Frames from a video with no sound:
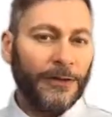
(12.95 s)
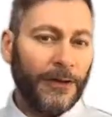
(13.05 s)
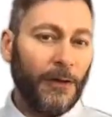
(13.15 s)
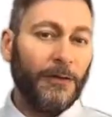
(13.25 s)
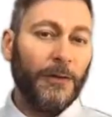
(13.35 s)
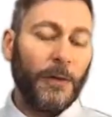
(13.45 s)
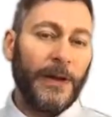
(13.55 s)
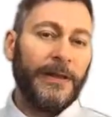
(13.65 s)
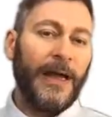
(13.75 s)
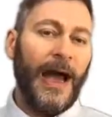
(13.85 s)
yourself
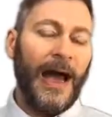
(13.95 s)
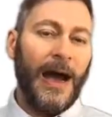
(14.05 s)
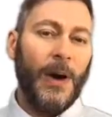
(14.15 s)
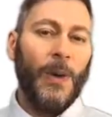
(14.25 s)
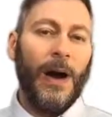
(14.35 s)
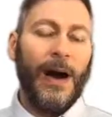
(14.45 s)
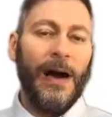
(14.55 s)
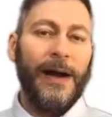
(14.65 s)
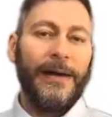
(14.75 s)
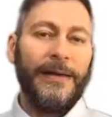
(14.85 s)
with how
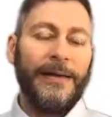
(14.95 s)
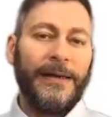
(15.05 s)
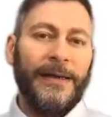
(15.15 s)
I